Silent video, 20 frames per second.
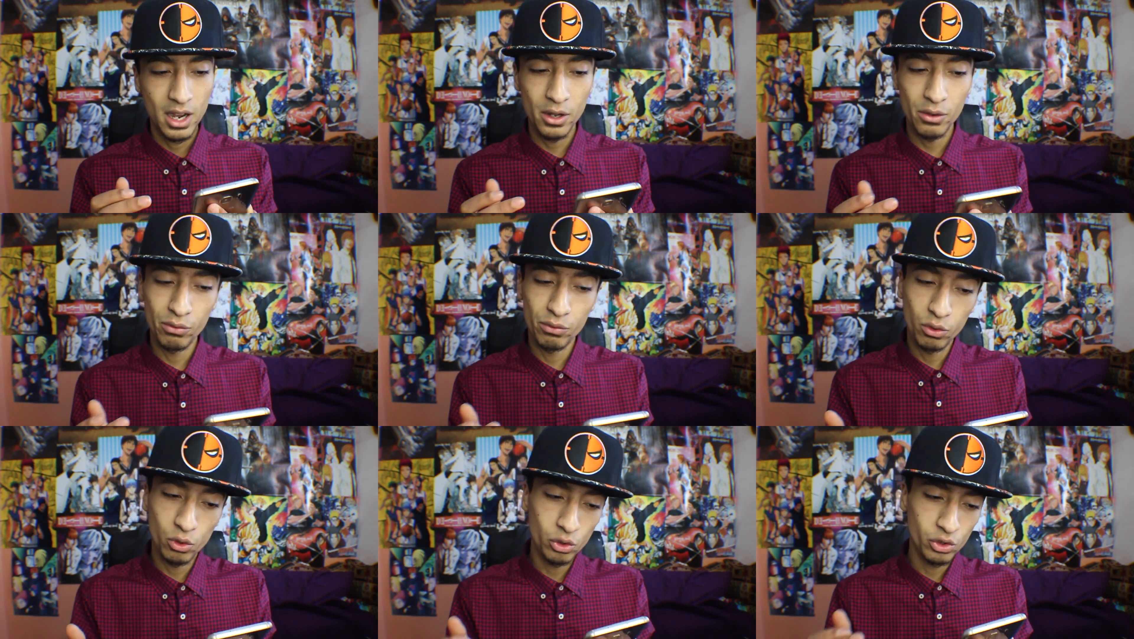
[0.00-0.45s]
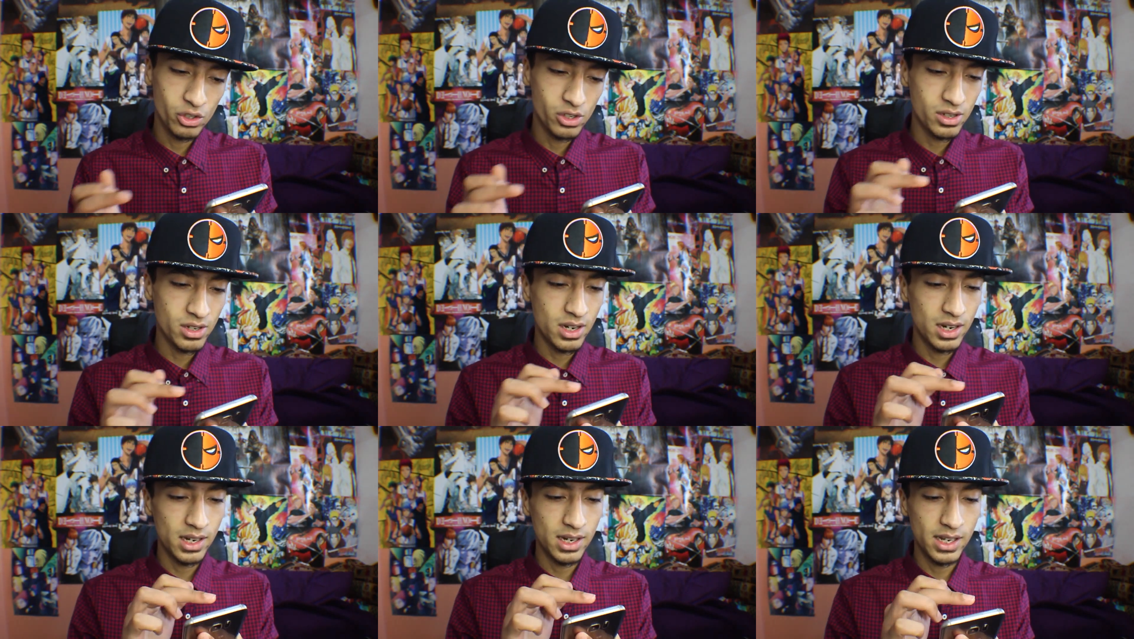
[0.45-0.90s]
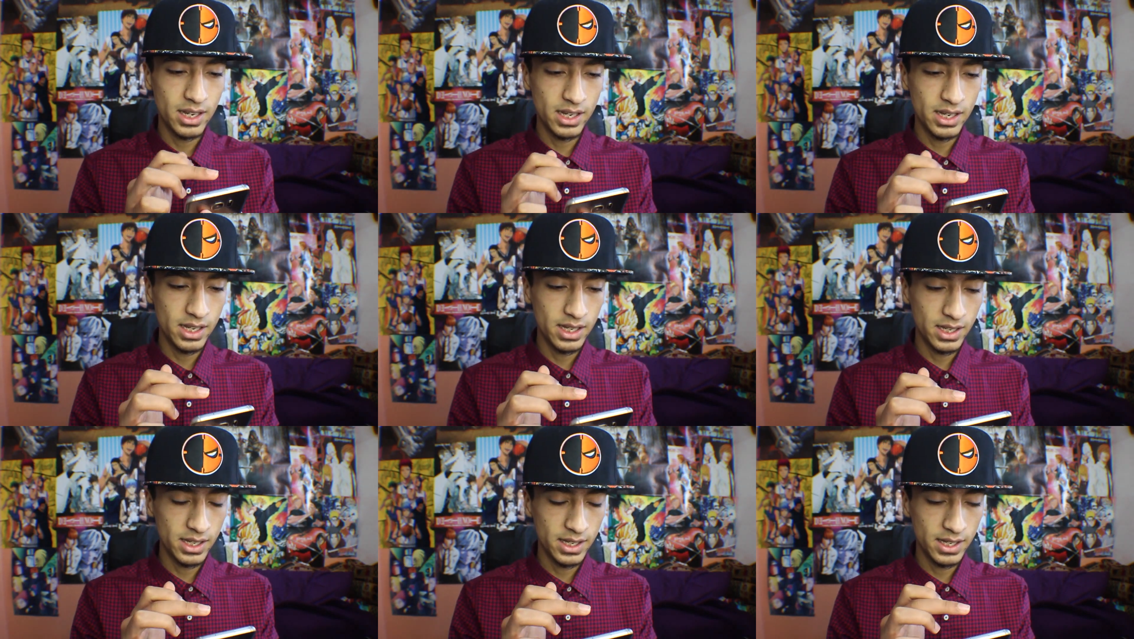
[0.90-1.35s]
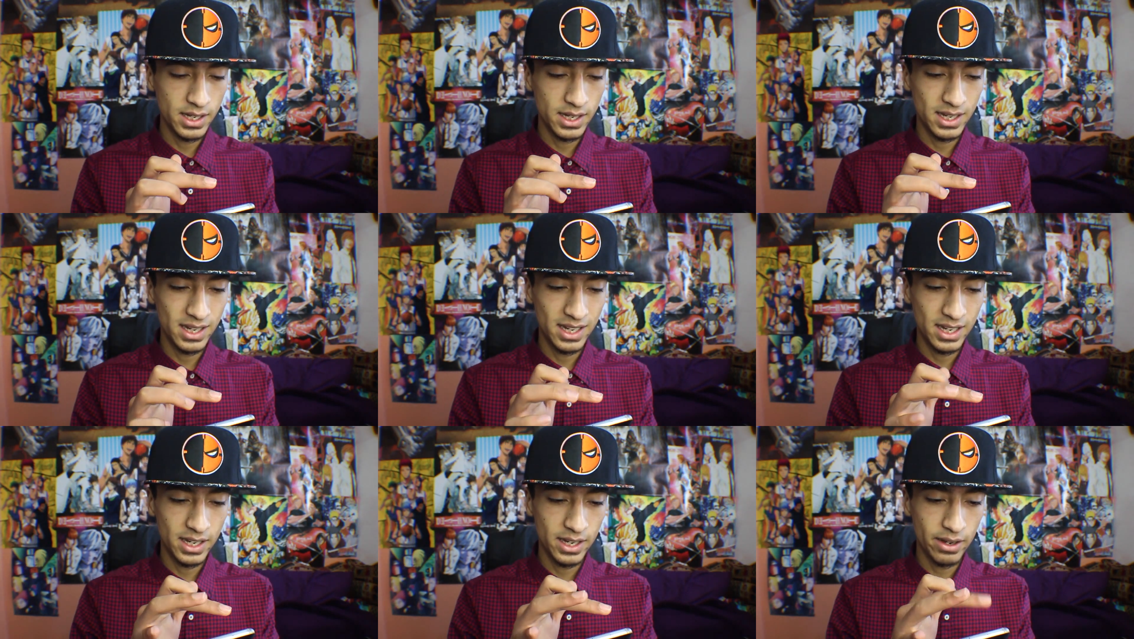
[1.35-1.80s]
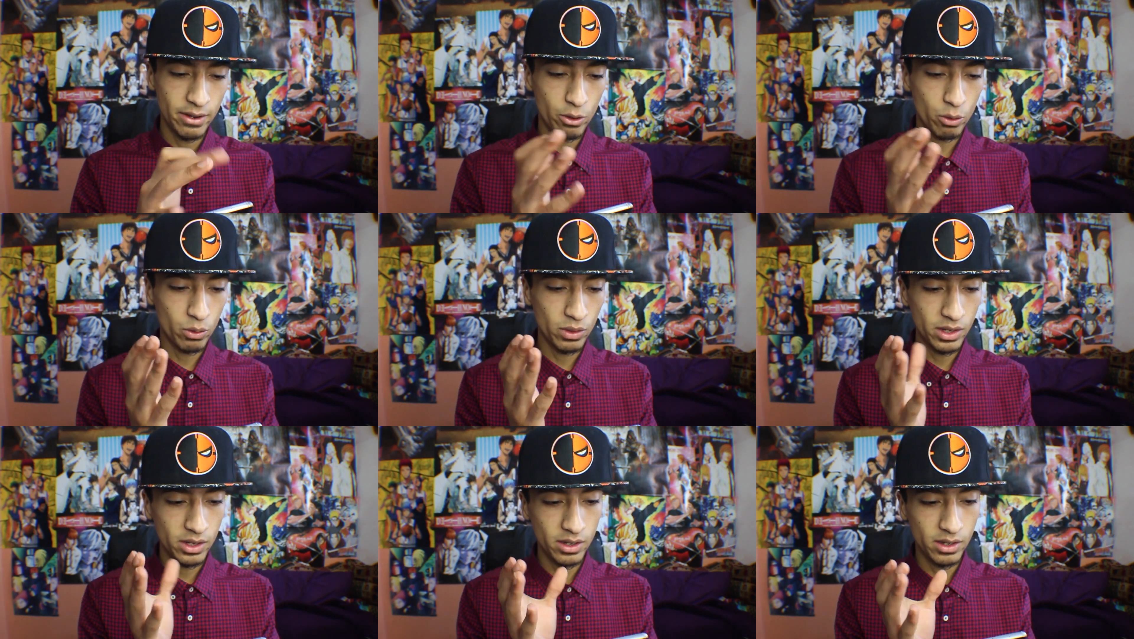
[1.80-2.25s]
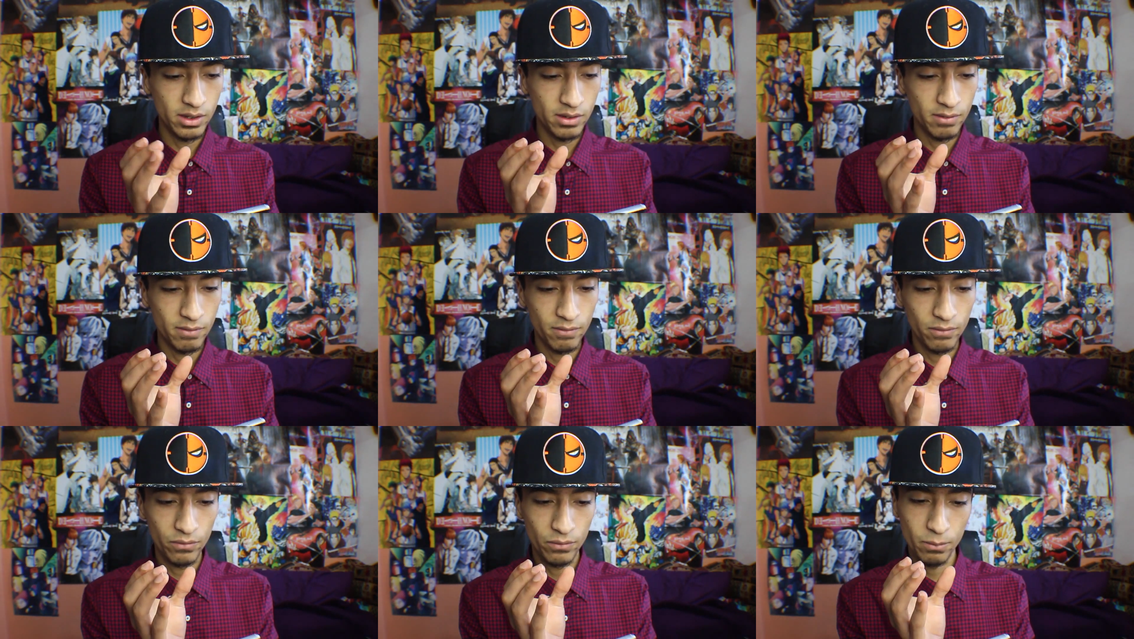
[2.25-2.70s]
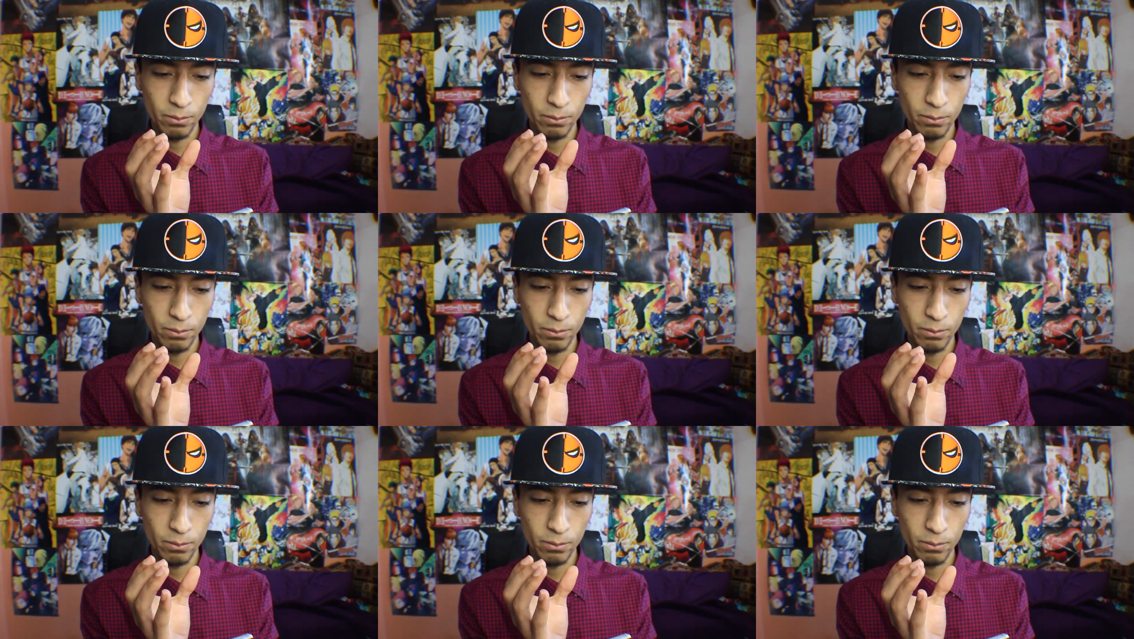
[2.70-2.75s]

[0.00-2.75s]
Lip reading: unfortunately, it only